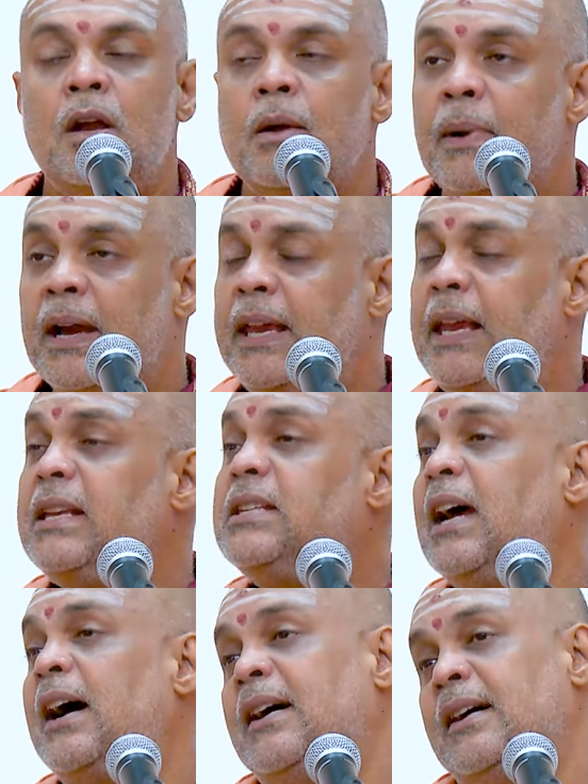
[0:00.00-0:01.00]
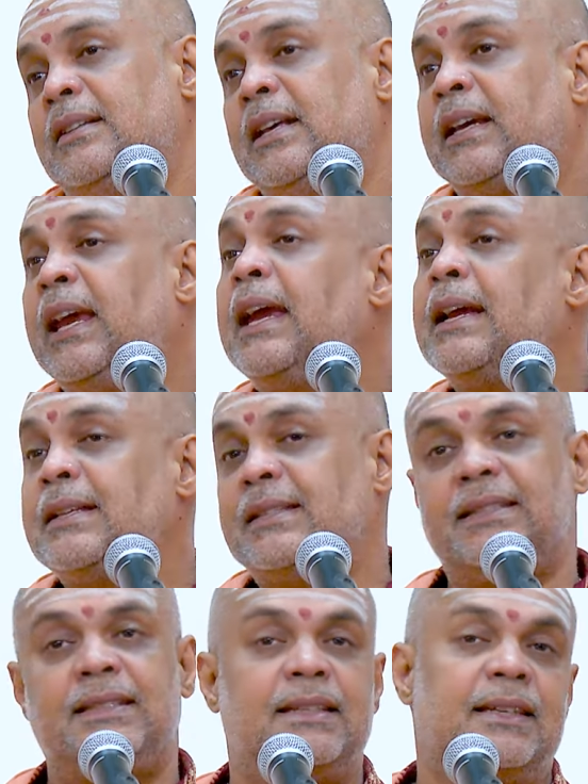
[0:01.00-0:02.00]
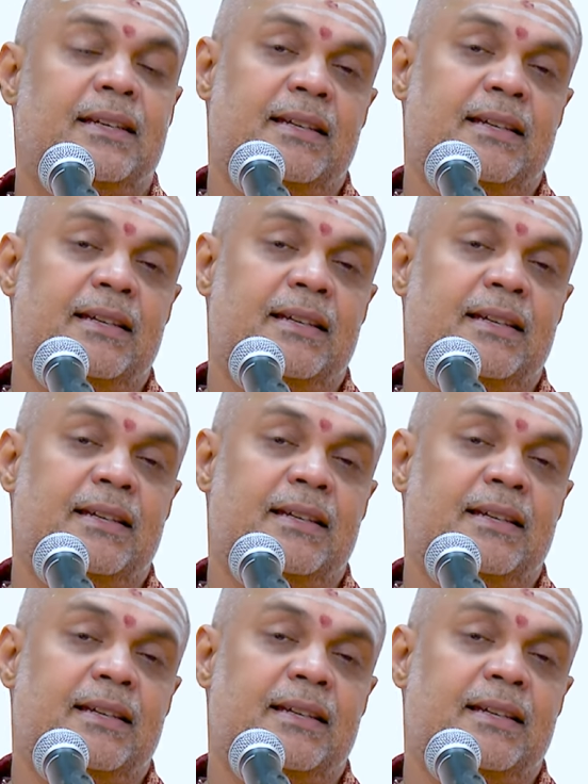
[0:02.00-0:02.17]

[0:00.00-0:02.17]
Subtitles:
Mahishaha, the kings,